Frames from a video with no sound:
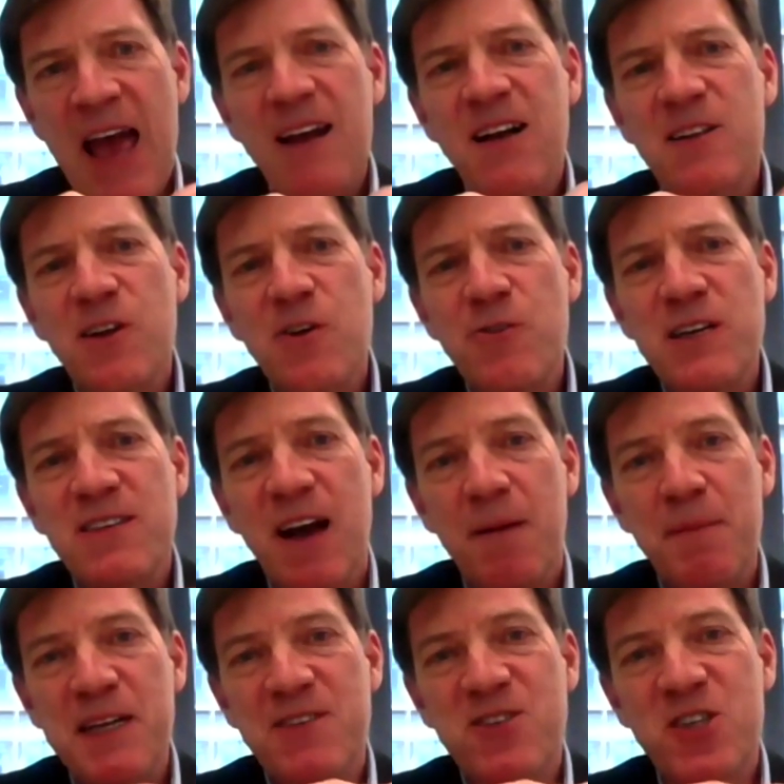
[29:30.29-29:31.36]
Clarisa,
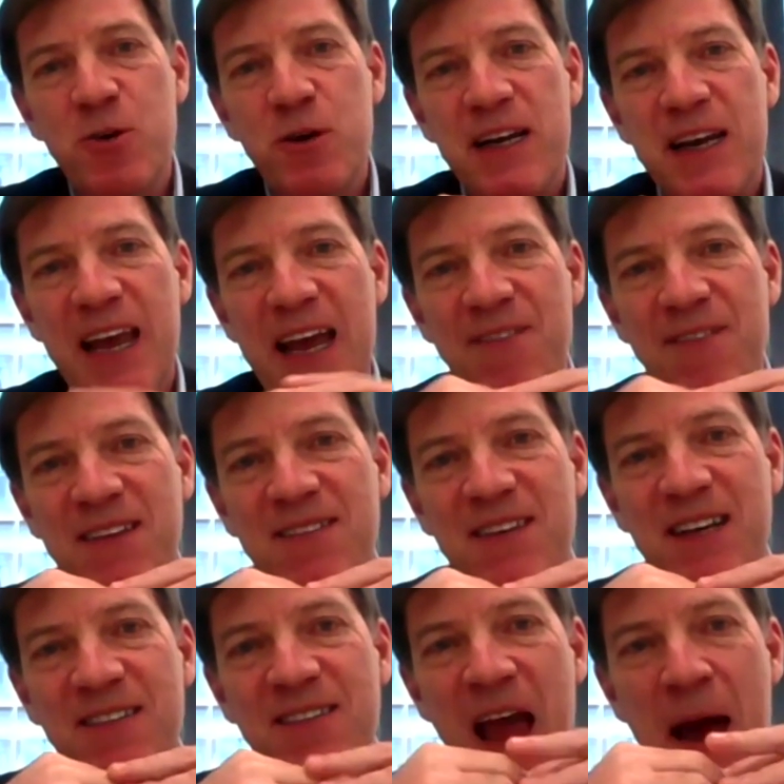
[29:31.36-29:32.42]
I mean, Stuart gave
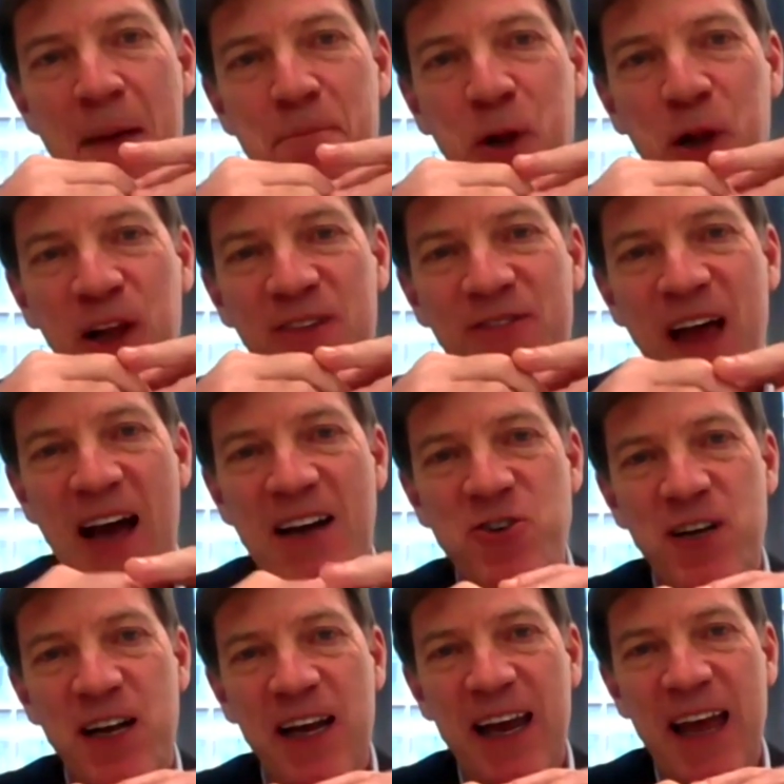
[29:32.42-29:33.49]
this example of
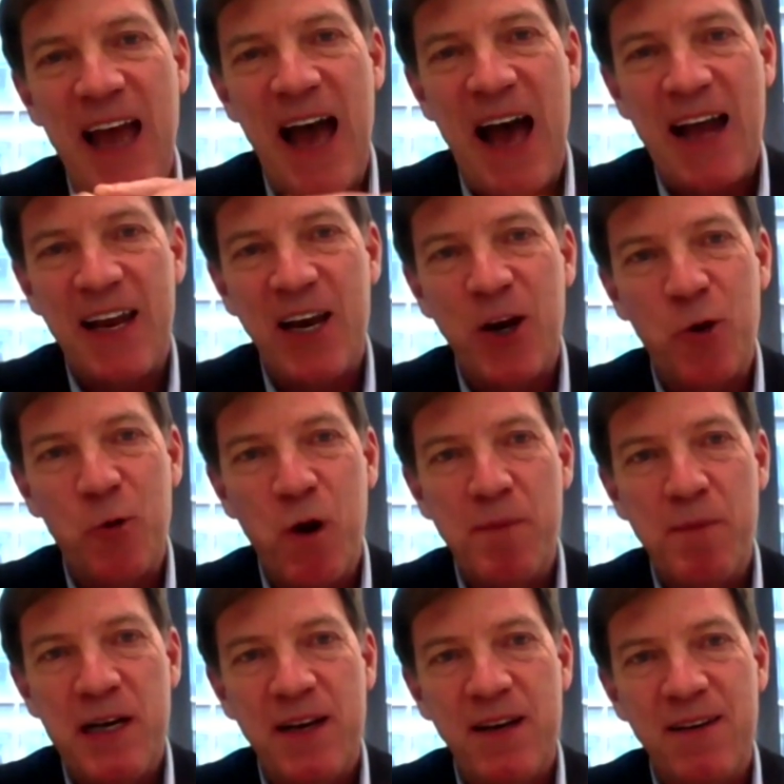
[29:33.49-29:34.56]
actually adding a
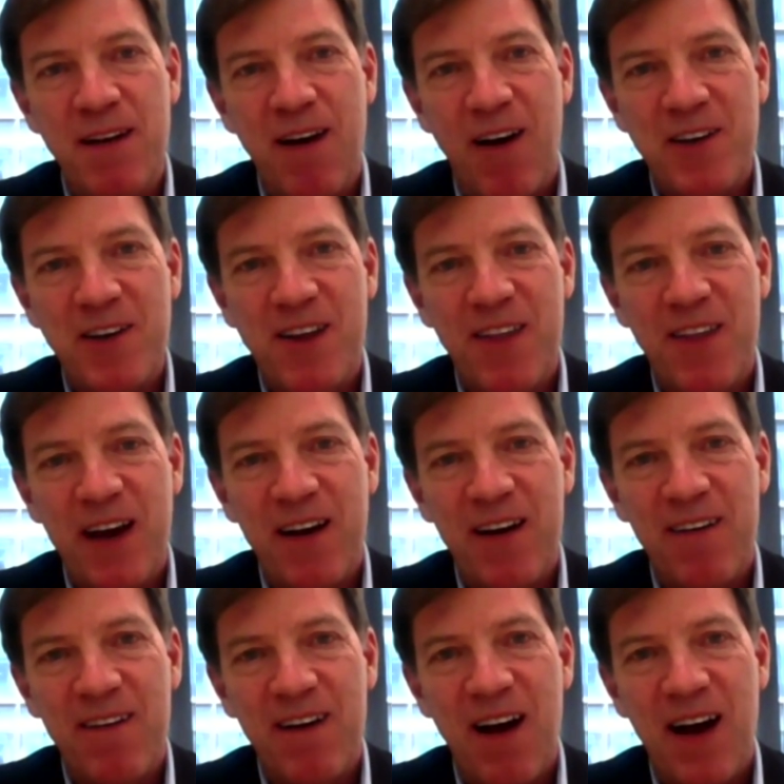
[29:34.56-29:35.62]
woman onto
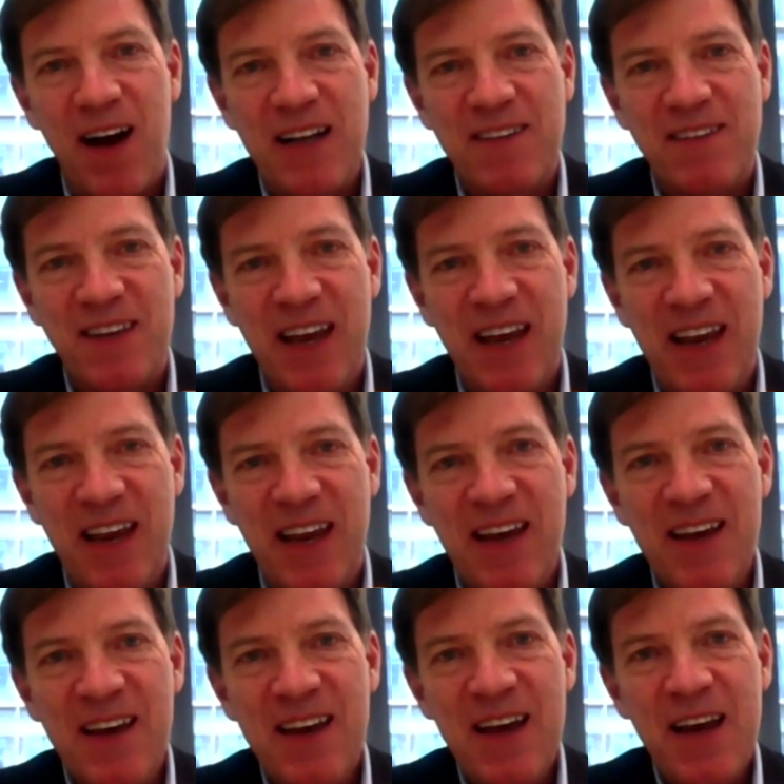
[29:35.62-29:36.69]
their
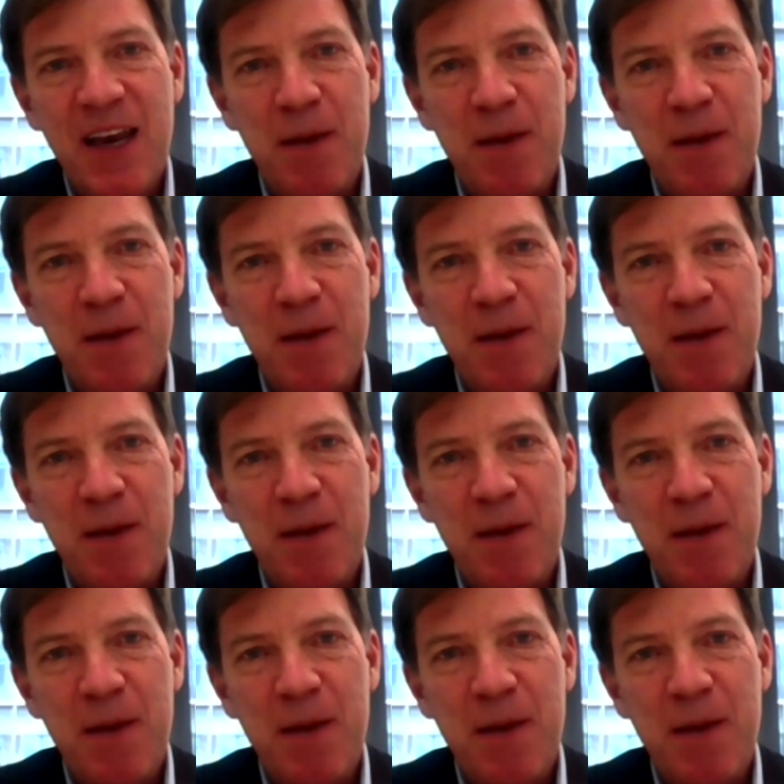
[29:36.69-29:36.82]
IC